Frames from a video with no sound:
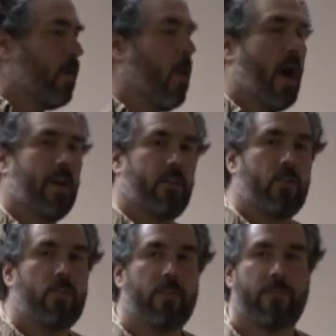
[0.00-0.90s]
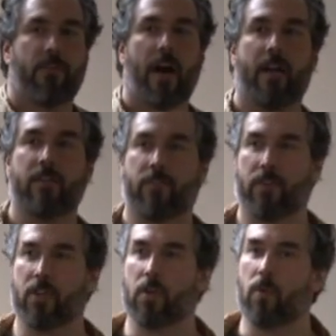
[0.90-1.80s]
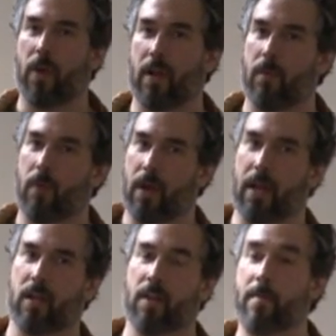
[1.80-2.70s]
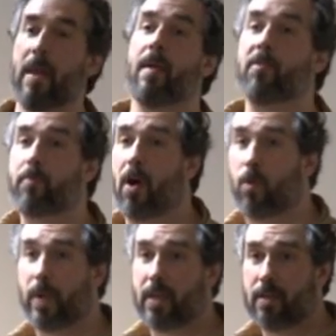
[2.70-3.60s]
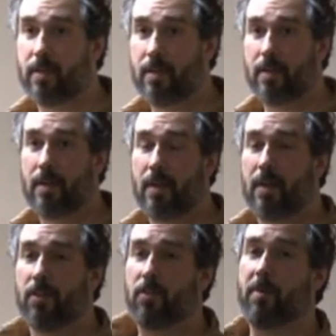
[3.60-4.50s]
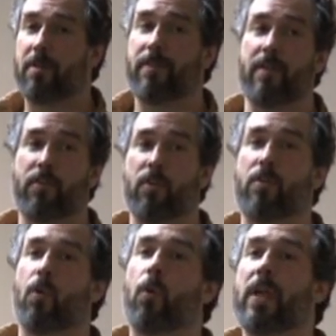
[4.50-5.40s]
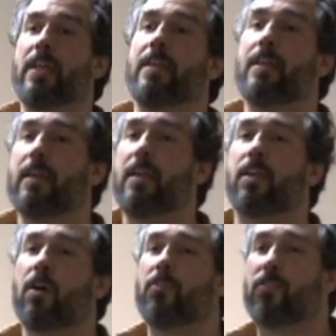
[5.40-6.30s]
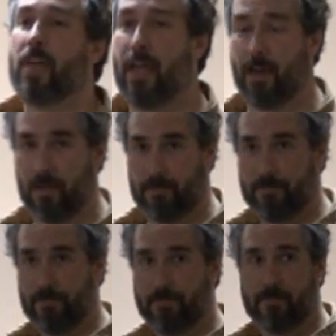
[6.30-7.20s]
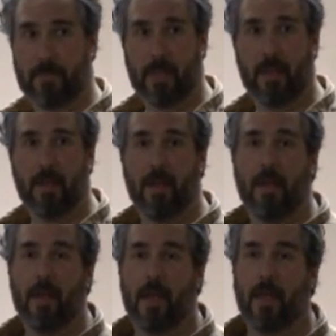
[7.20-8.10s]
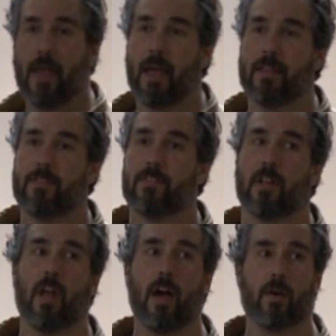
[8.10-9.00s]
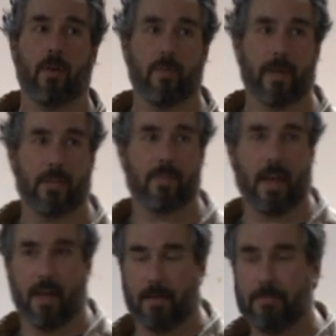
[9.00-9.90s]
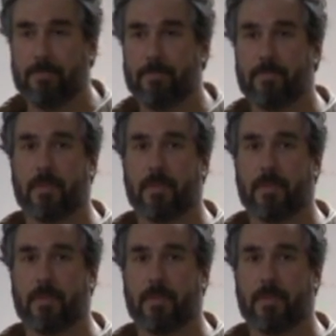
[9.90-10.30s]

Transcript: I want to define for you what, what I call, now my name is Paul Wheaton. So I'm going to define for you the Wheaton Eco Scale. And this is a logarithmic scale.